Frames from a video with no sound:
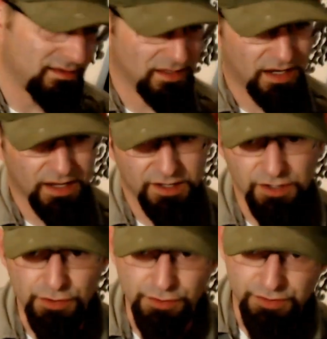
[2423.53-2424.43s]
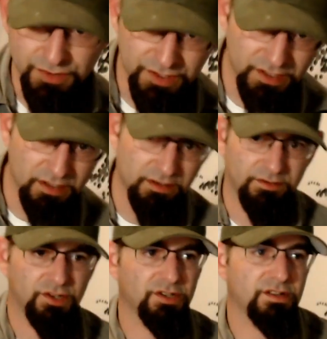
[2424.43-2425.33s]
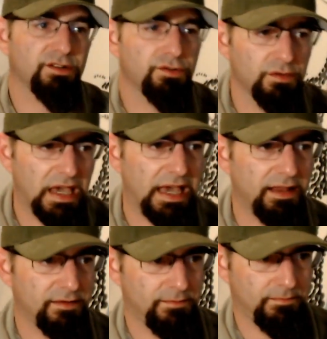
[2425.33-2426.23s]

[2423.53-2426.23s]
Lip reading: that I use just to do that